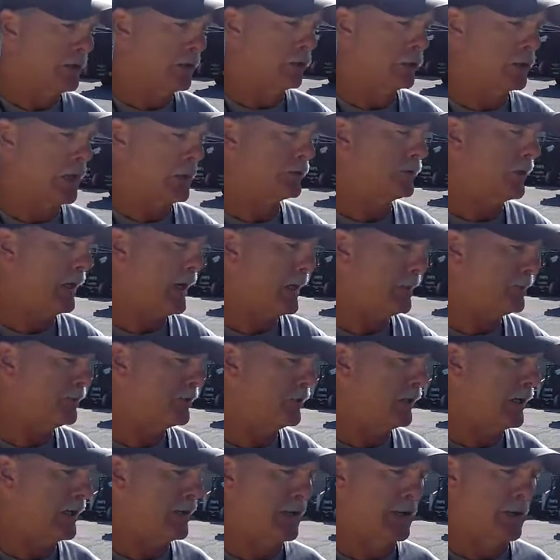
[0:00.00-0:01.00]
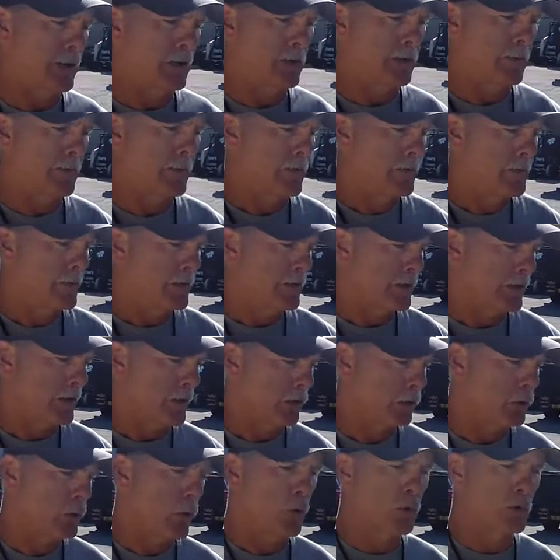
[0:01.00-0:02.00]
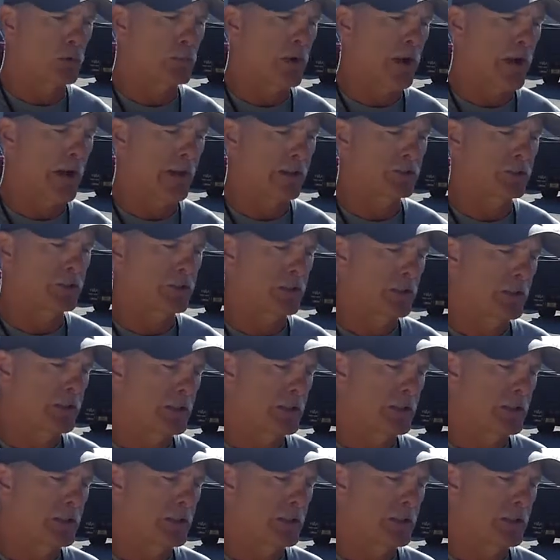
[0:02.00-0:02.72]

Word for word: There were a couple times today that our that our quarterbacks